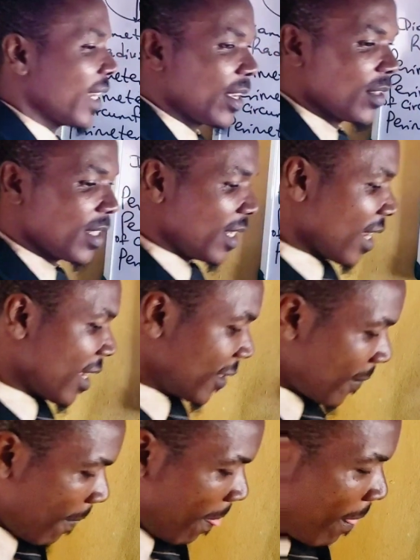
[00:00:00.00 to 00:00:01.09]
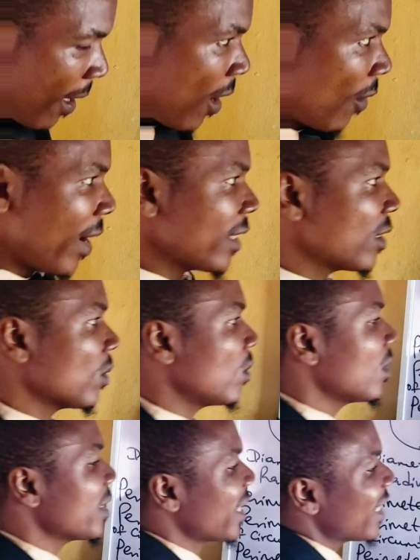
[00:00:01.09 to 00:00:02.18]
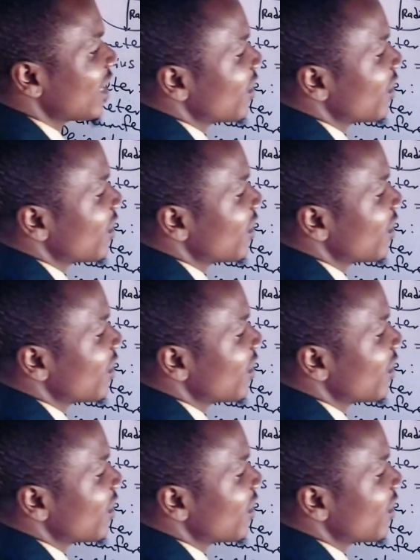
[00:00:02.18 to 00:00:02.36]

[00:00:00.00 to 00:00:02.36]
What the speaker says: Can you see that? All right, what can